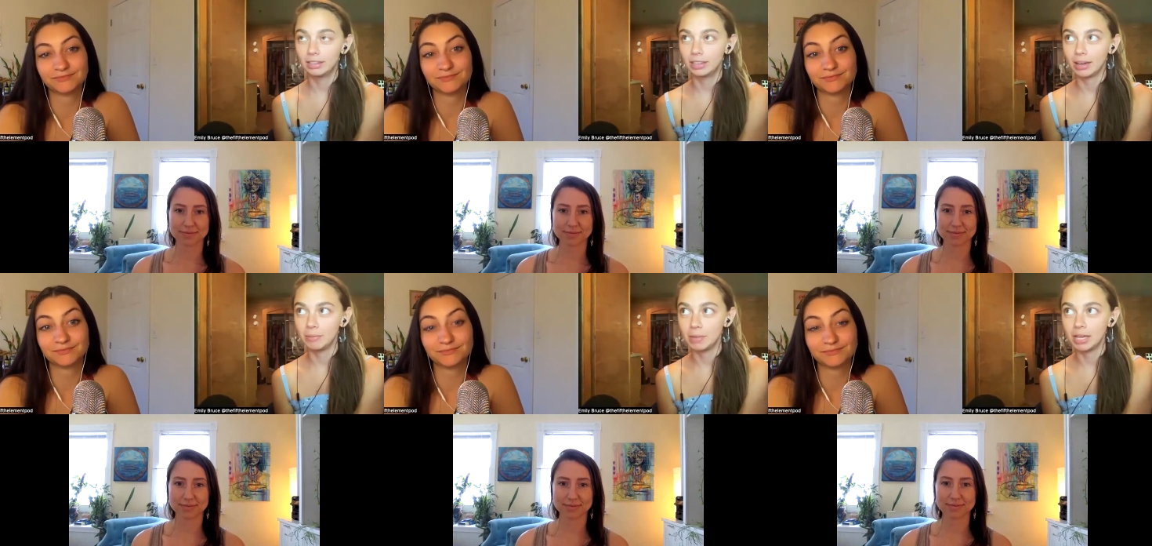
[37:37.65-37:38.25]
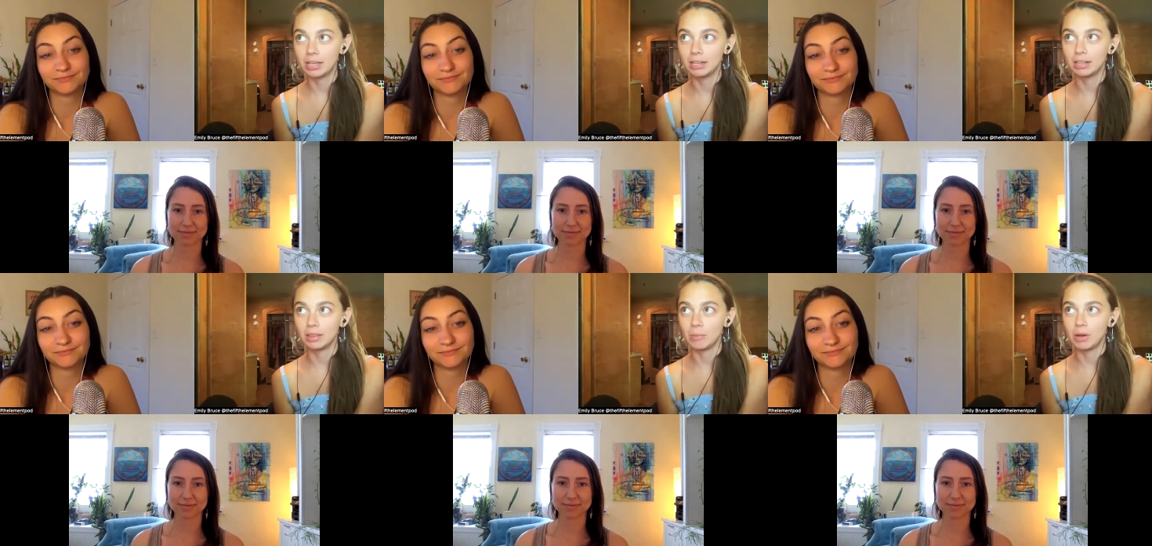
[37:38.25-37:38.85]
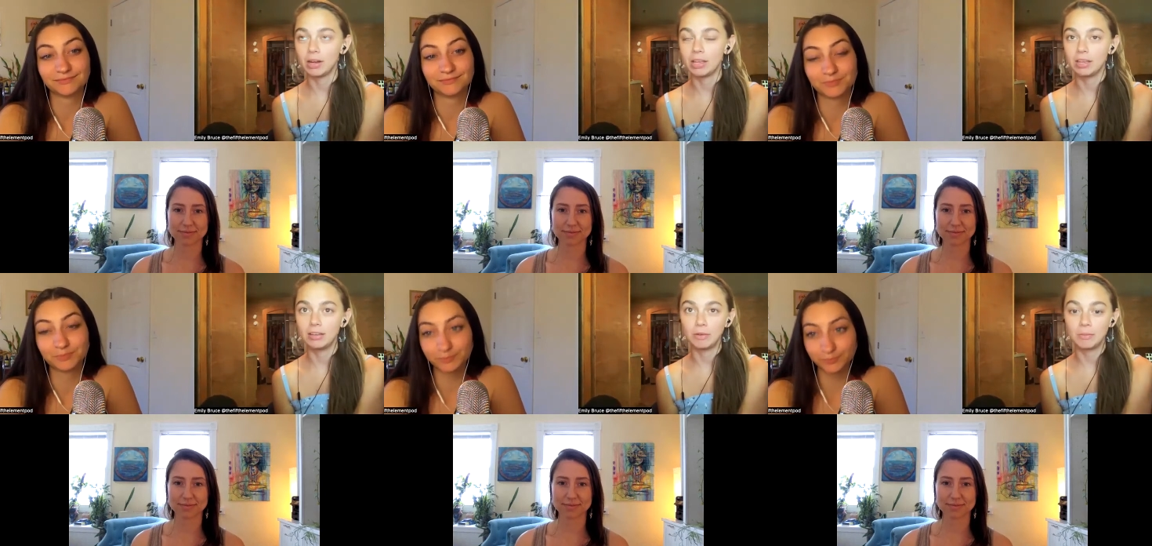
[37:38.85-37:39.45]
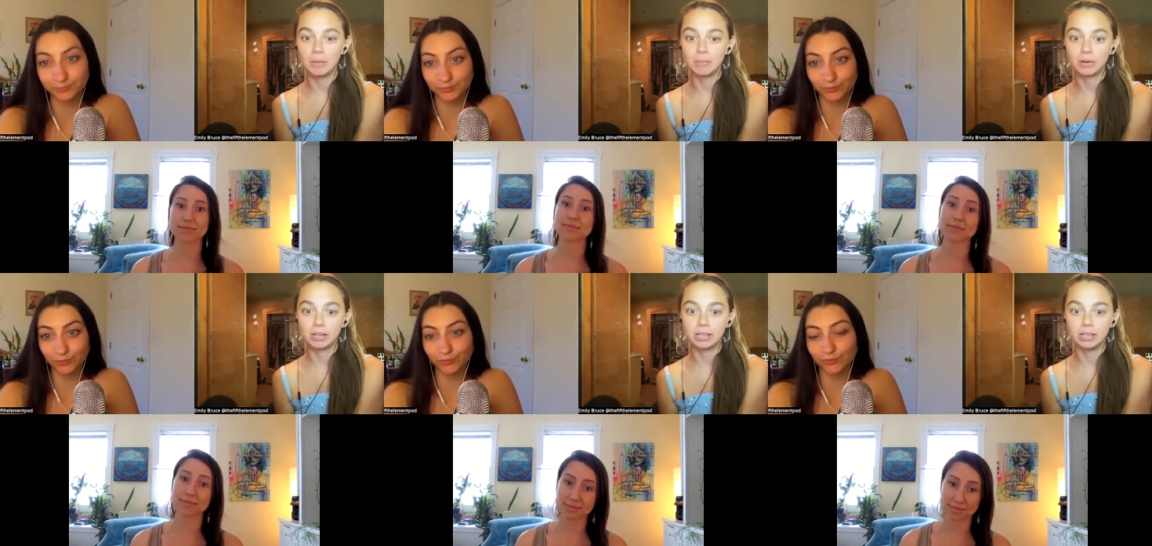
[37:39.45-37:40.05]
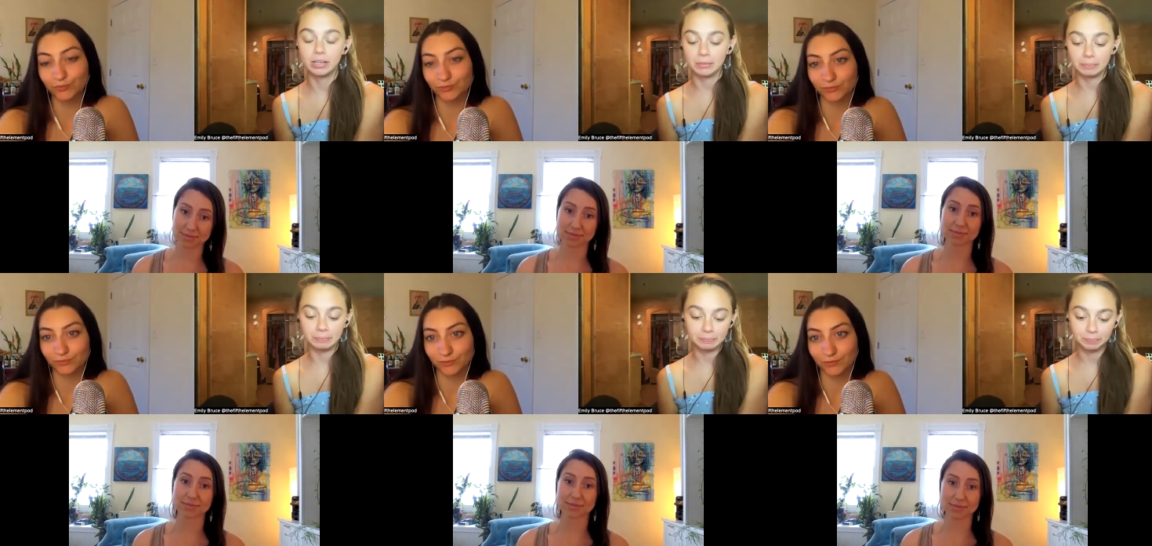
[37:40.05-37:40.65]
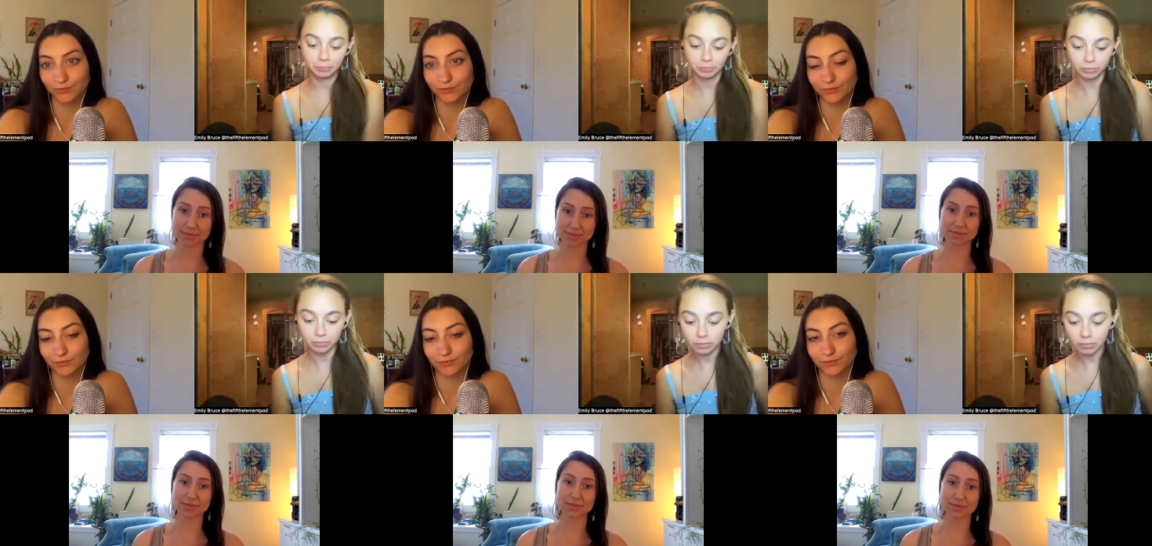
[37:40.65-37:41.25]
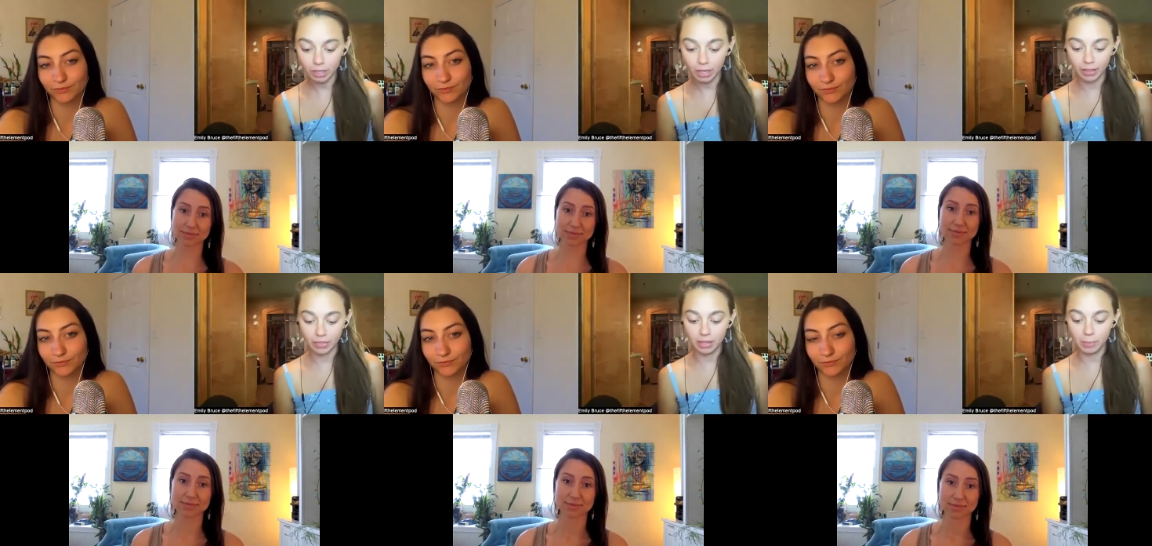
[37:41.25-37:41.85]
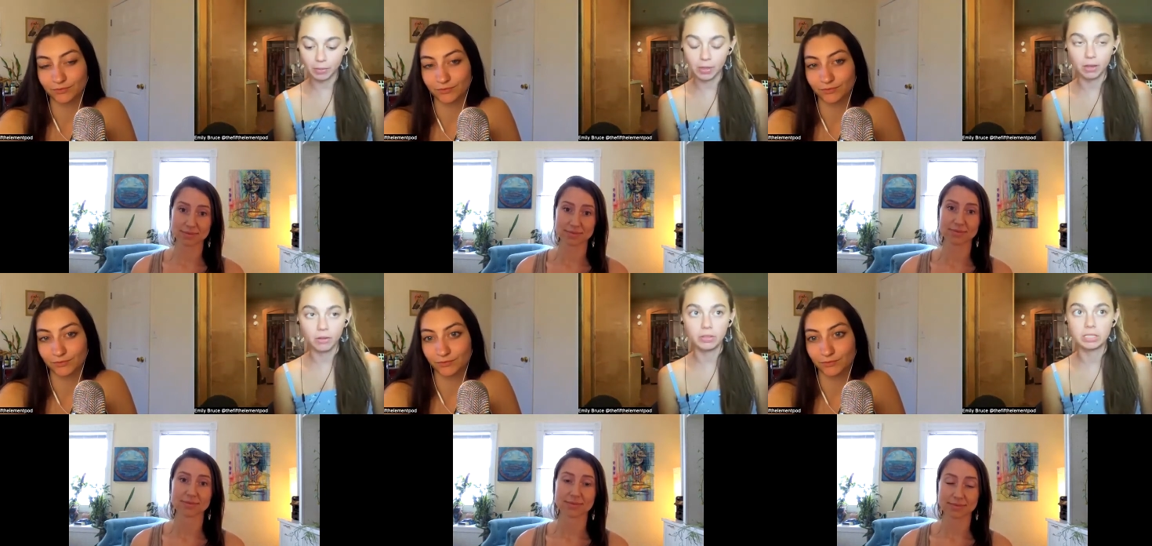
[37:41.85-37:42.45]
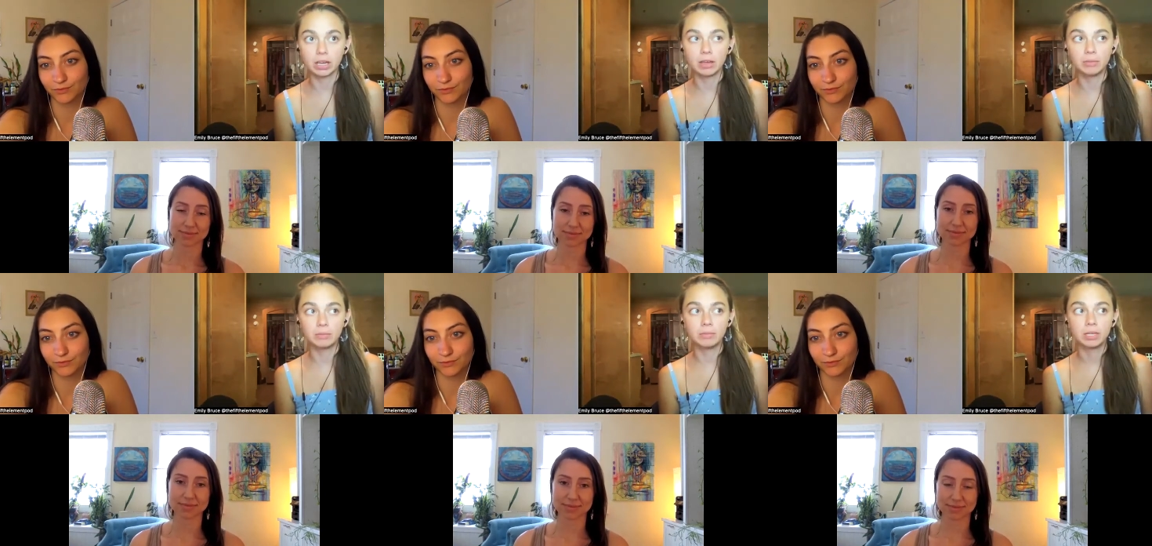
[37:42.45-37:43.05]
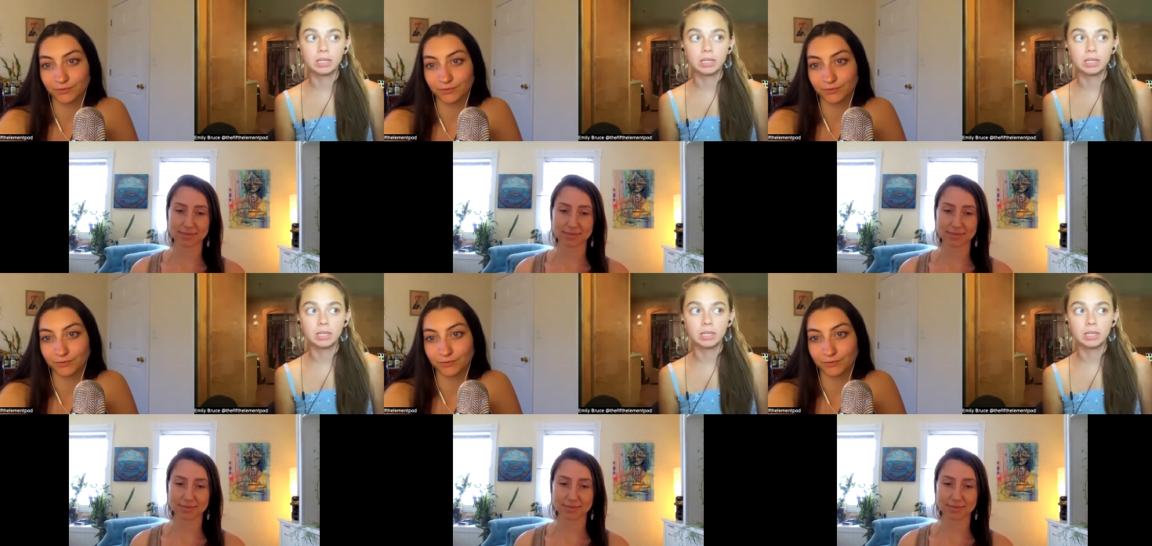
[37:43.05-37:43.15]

Speaker 1: that man and the body remembering. And I think about that all the time.